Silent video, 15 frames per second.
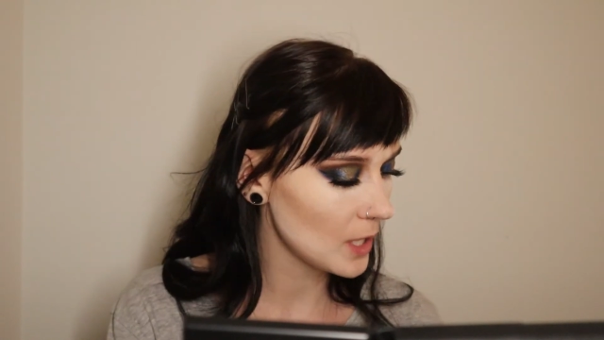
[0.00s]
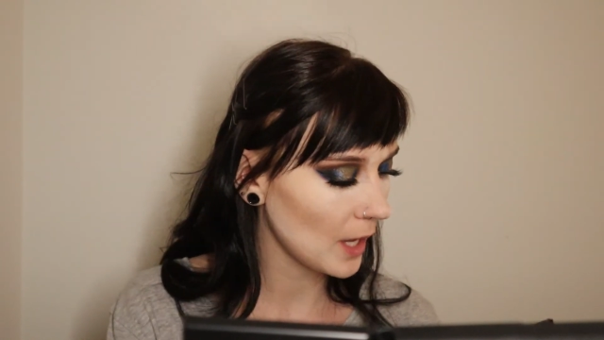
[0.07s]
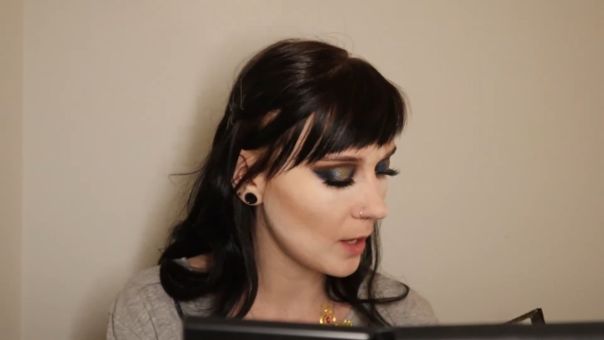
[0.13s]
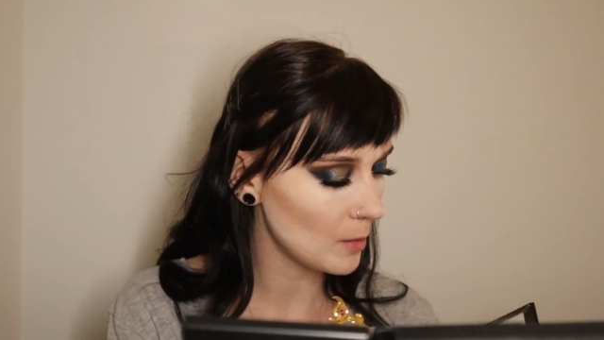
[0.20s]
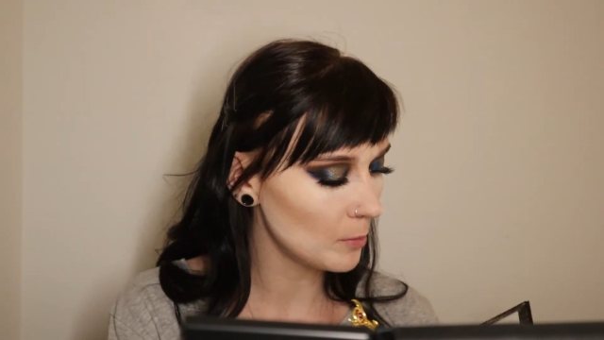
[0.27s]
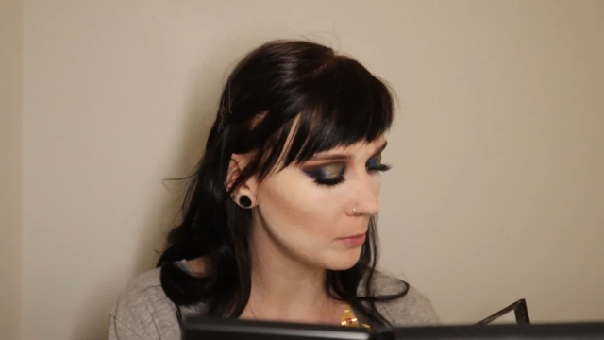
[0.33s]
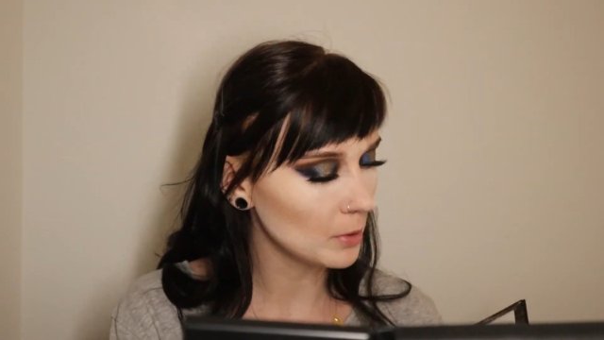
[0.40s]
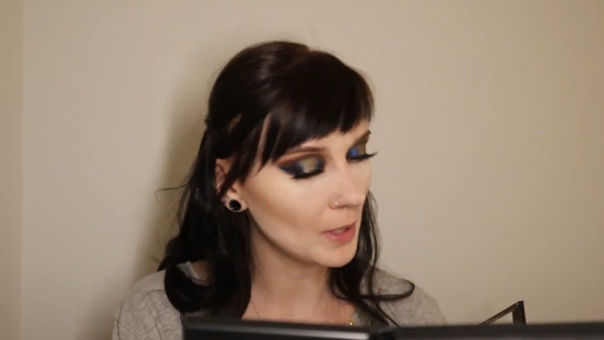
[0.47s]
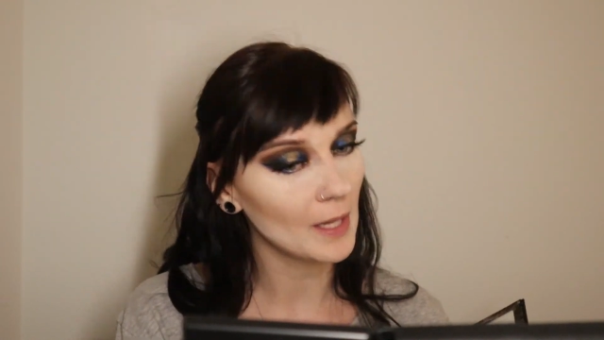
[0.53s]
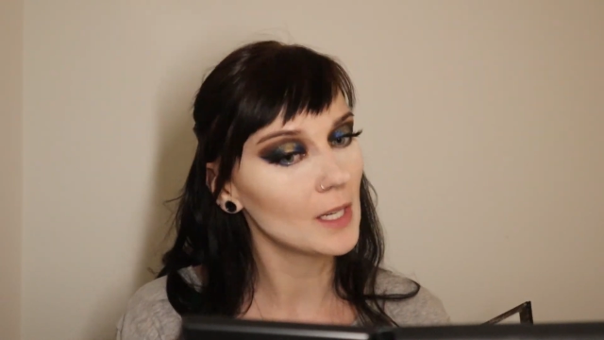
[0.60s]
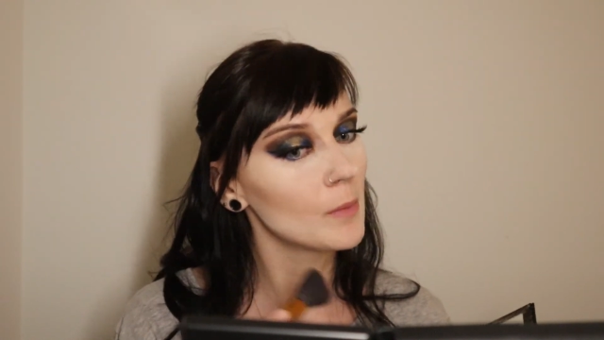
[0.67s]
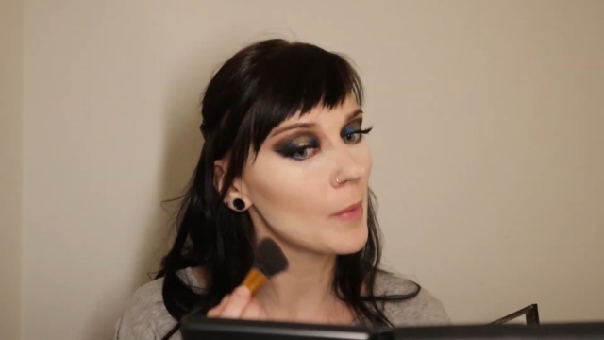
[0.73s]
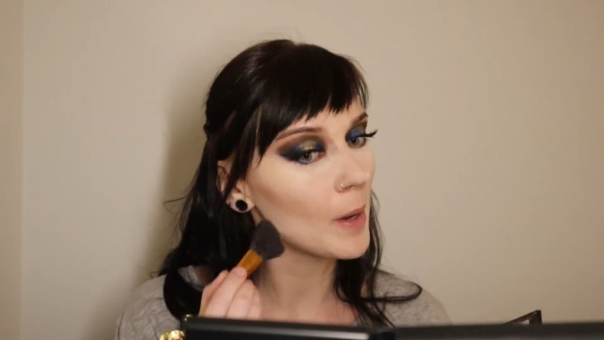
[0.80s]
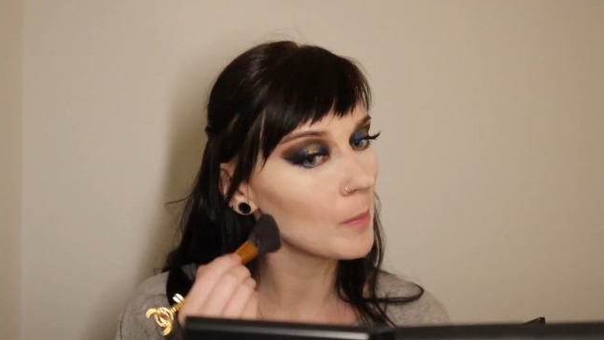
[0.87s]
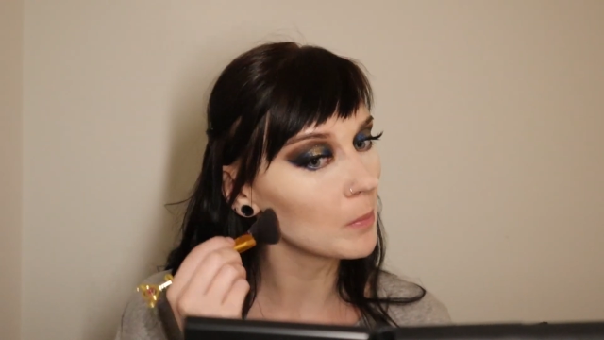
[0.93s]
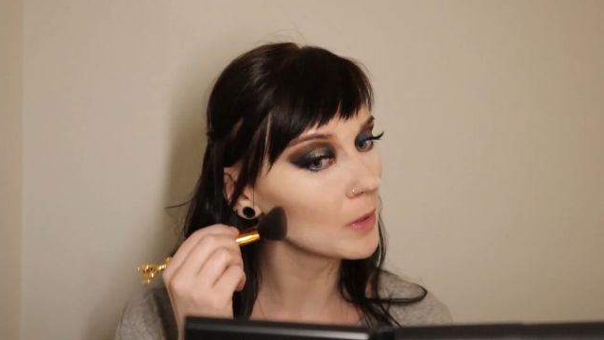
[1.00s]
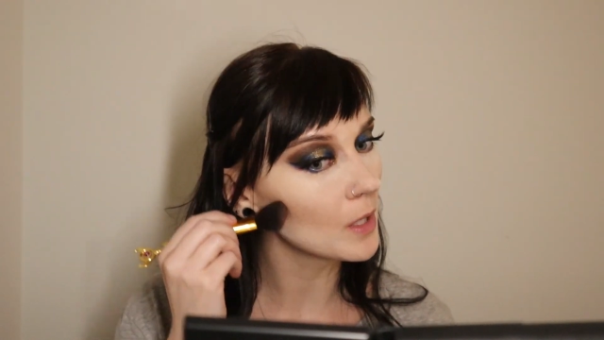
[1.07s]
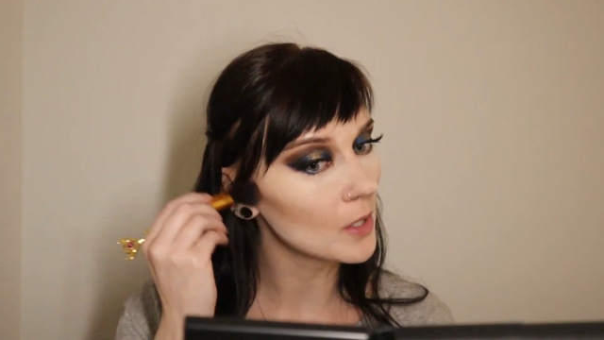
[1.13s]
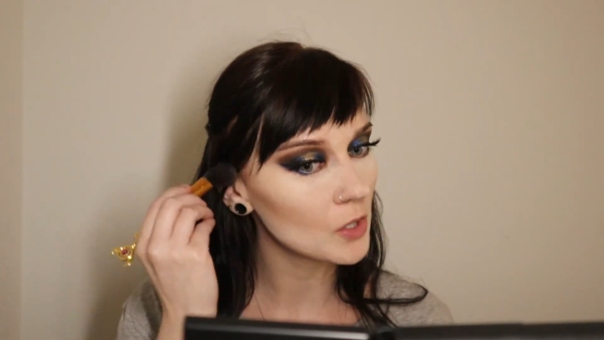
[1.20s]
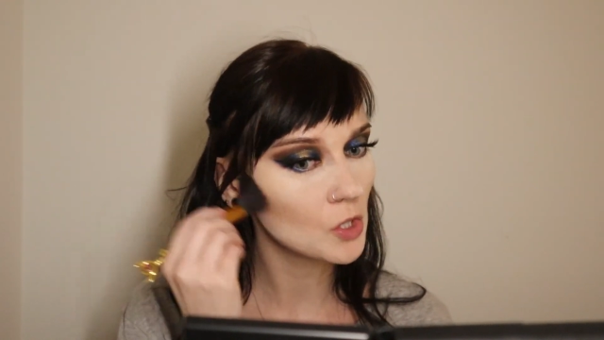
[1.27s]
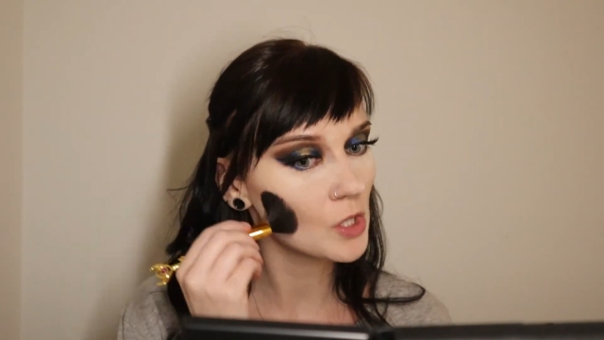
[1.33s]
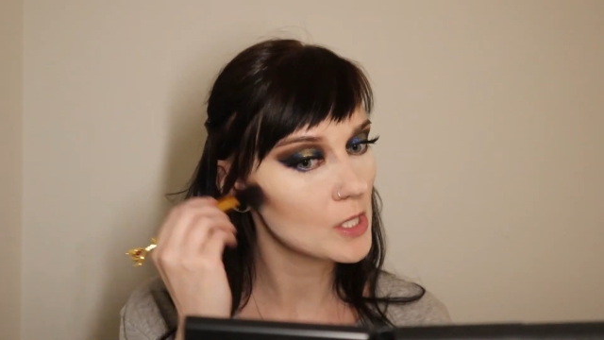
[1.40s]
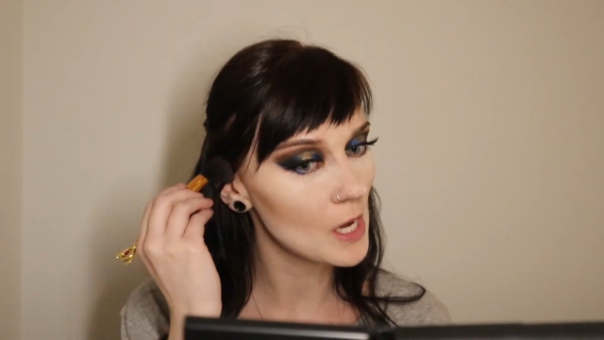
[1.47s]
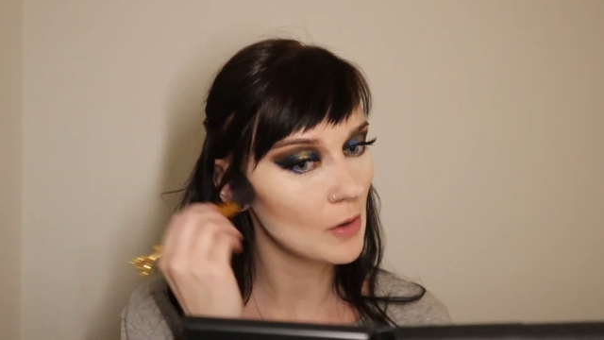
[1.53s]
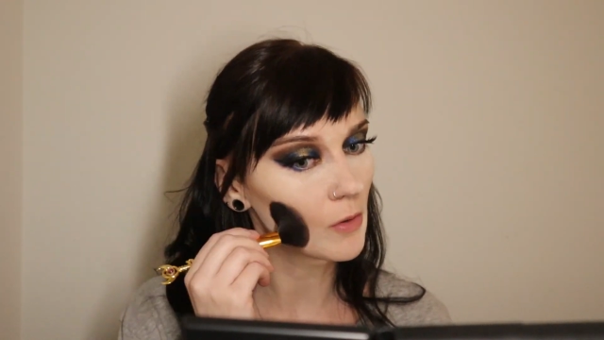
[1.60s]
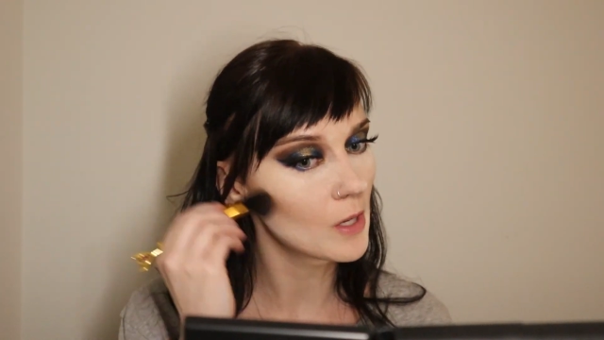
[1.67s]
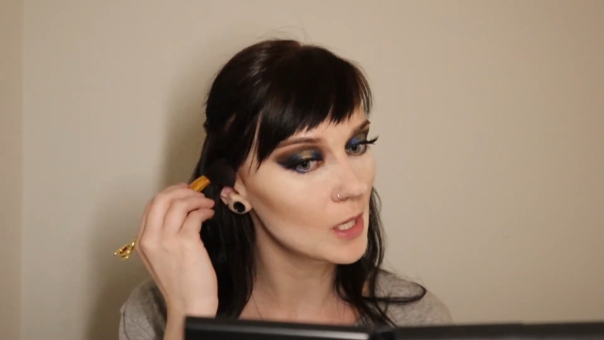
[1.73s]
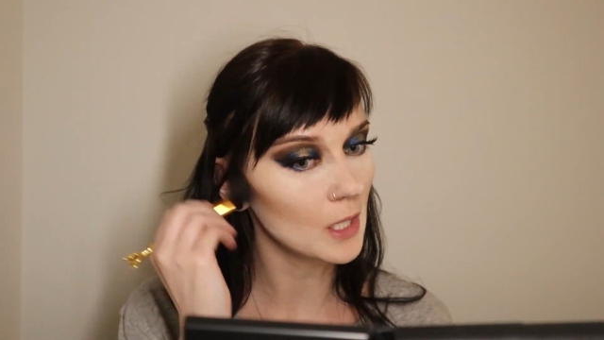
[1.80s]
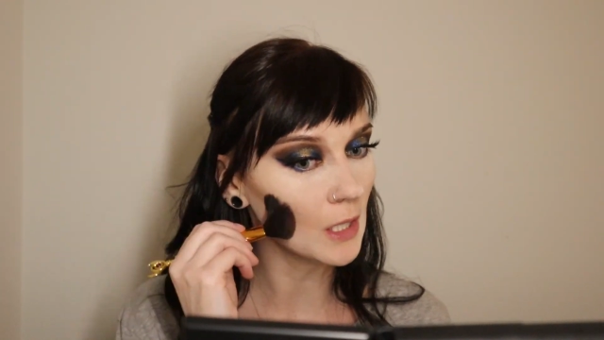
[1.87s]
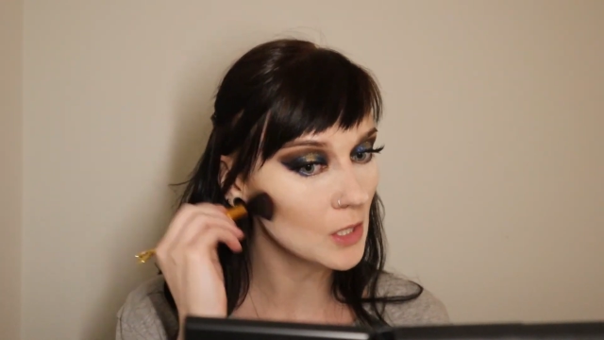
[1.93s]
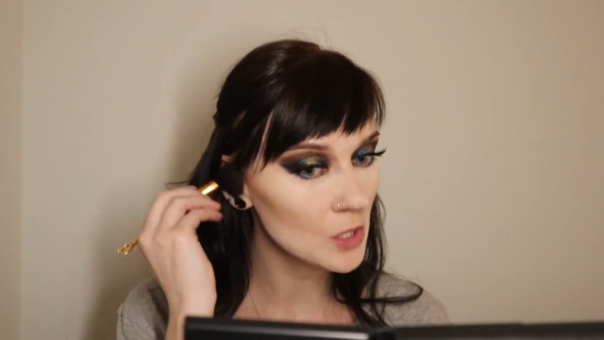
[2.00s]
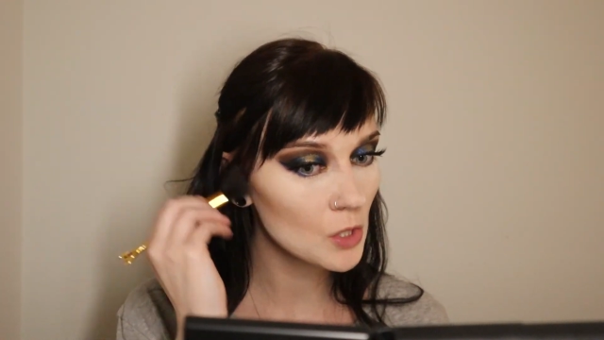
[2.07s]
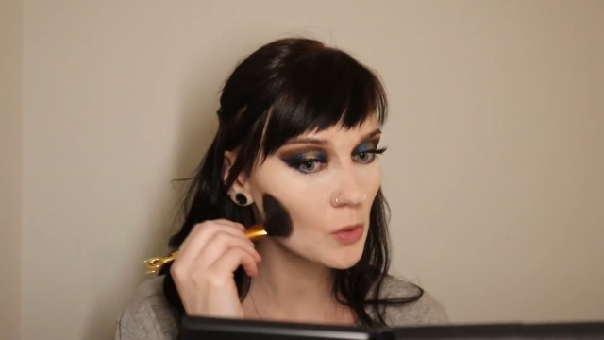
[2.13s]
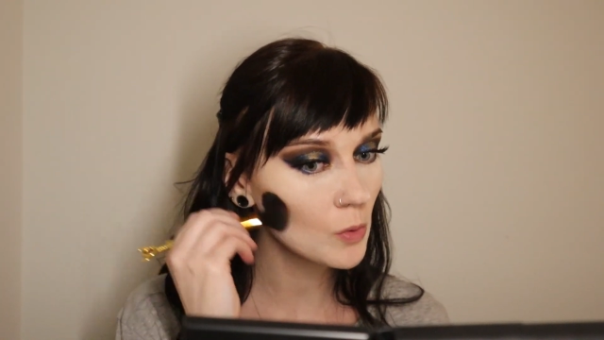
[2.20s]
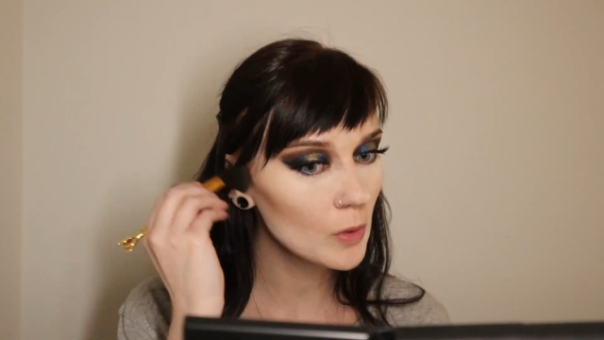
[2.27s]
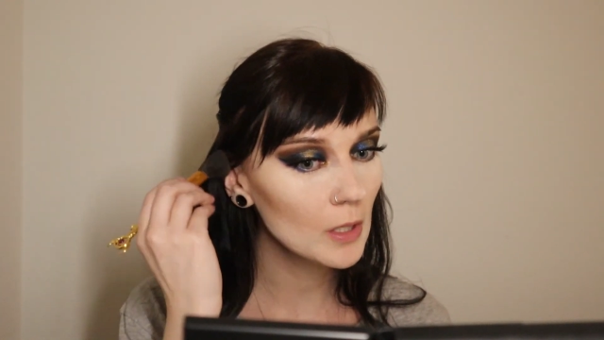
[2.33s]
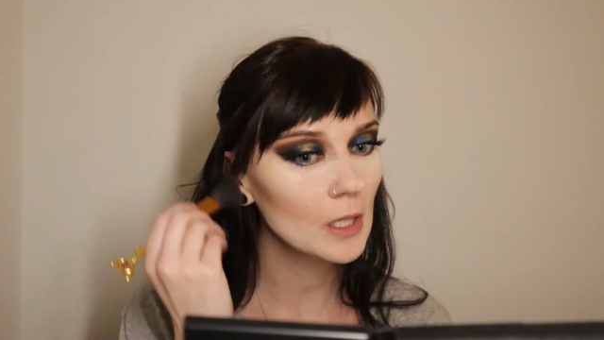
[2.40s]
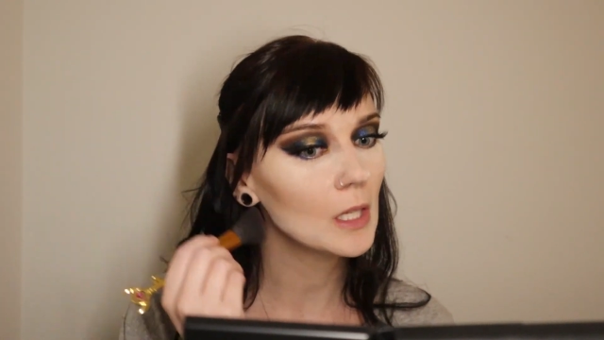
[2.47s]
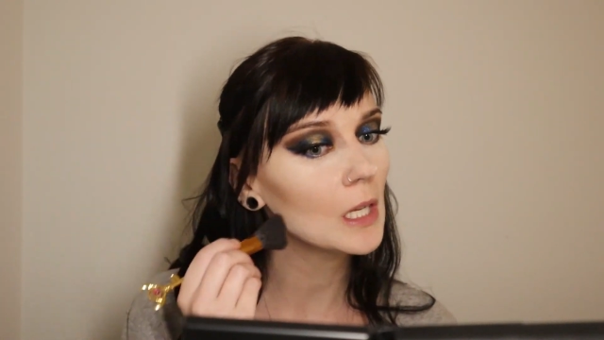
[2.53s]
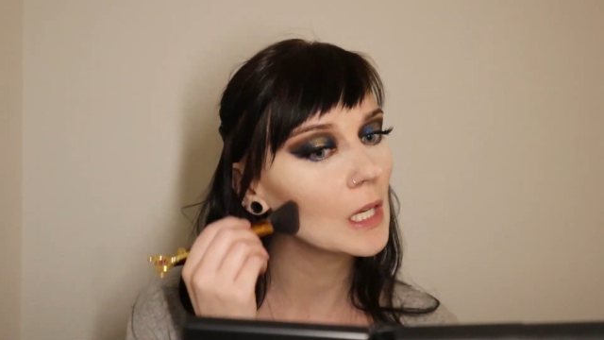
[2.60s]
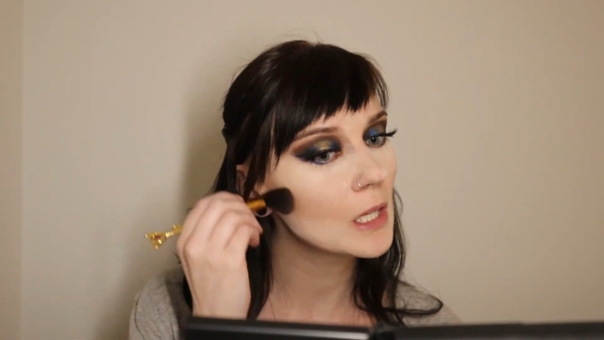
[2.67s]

I can blend my blush down into it,